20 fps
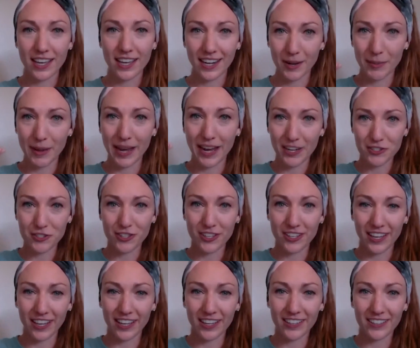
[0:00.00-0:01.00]
And I'm actually
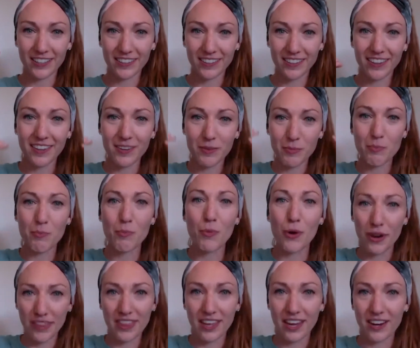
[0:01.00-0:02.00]
like
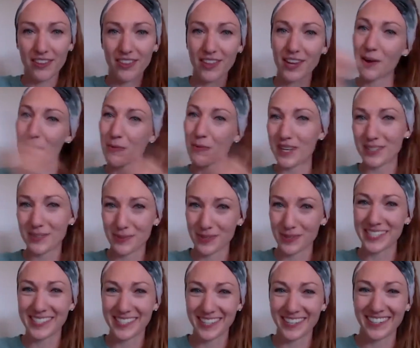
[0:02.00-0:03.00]
more there than I was when
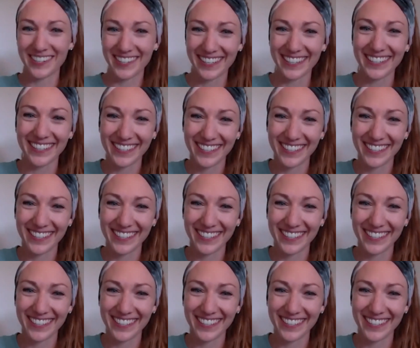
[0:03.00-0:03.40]
I started.